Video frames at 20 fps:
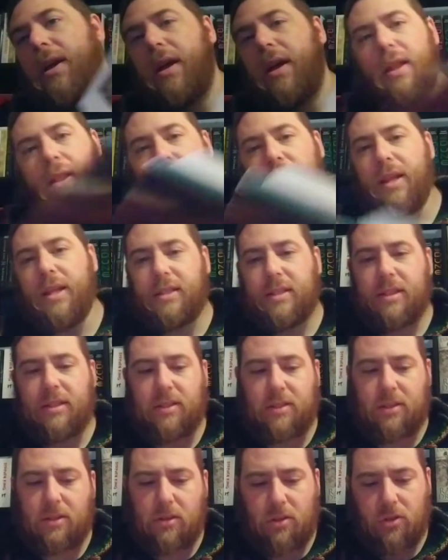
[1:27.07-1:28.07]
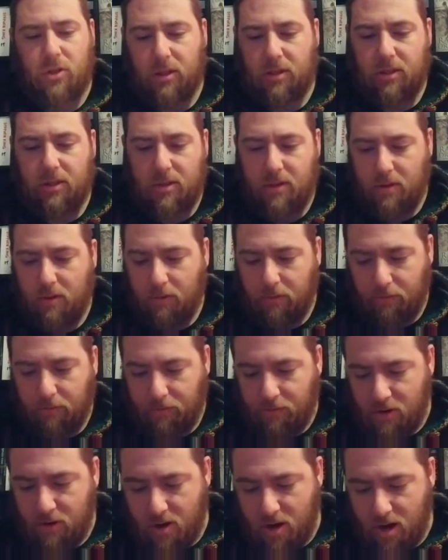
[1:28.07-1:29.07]
This is just
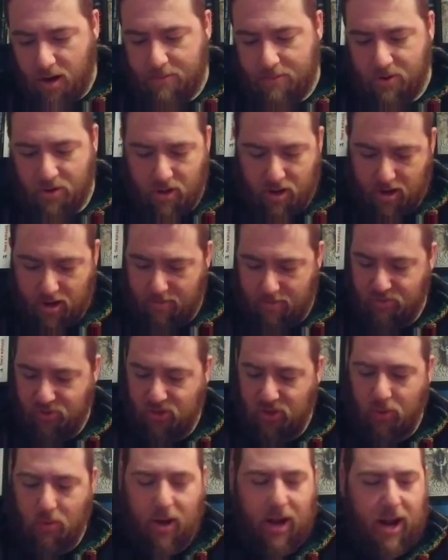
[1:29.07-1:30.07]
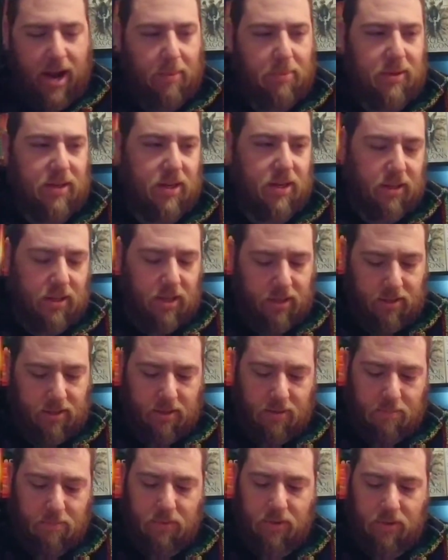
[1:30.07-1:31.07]
phenomenal. I am so happy I got
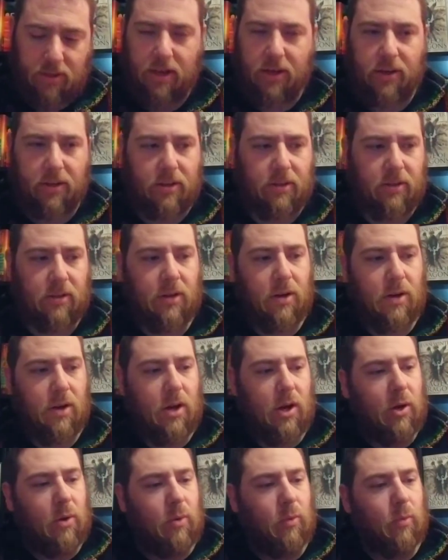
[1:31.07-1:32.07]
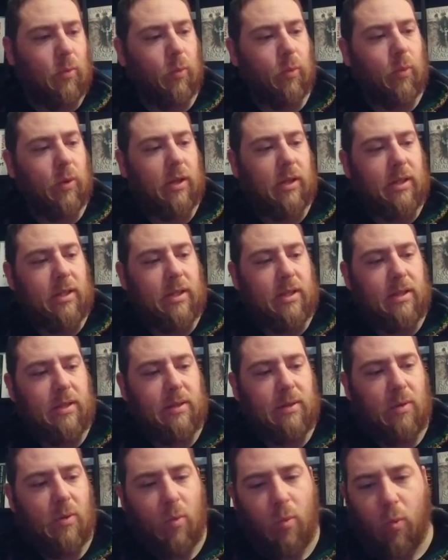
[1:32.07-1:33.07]
them. They're
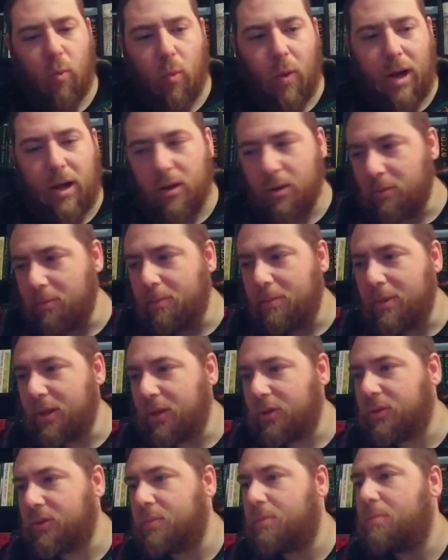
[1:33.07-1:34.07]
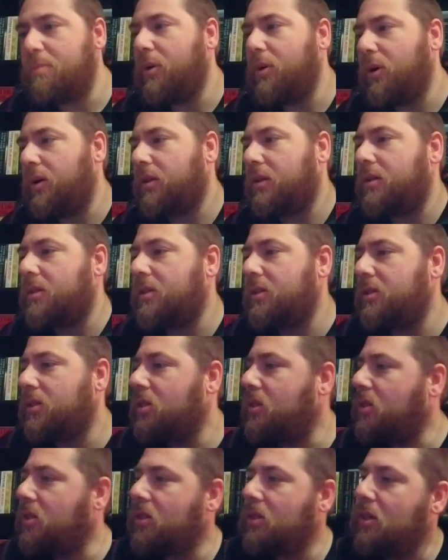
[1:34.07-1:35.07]
really well-built books.
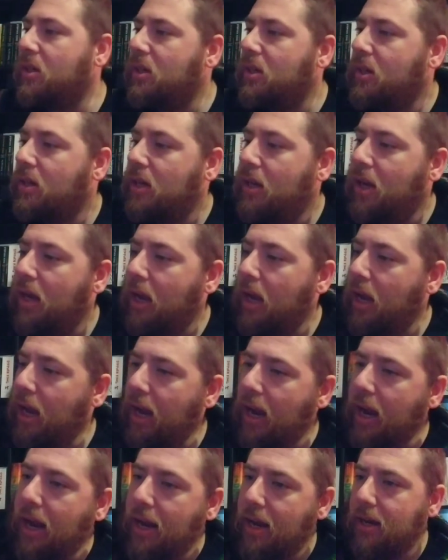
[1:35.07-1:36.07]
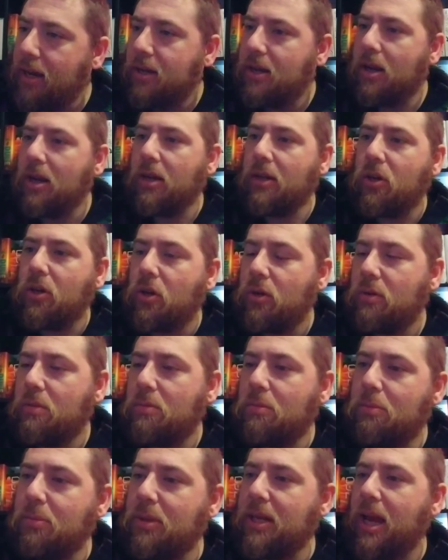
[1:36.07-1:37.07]
And I couldn't
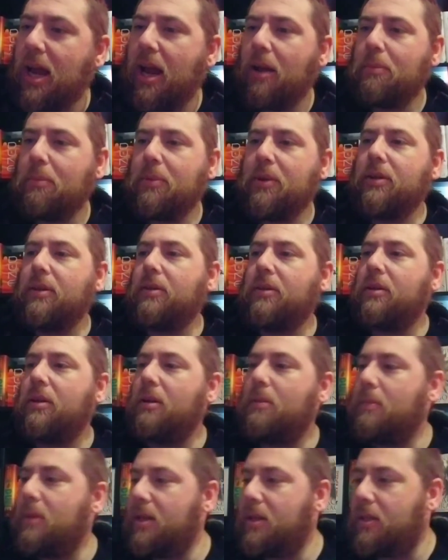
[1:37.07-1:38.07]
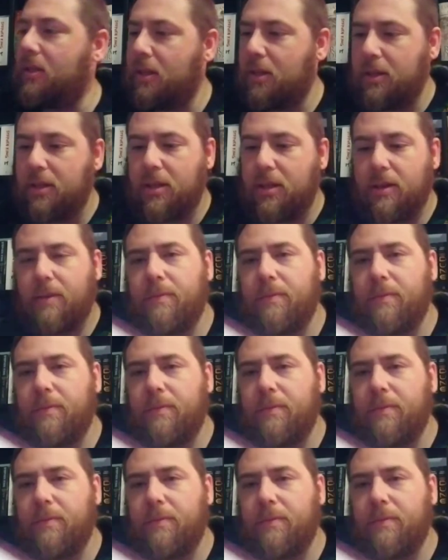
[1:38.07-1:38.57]
be happier. I mean, like,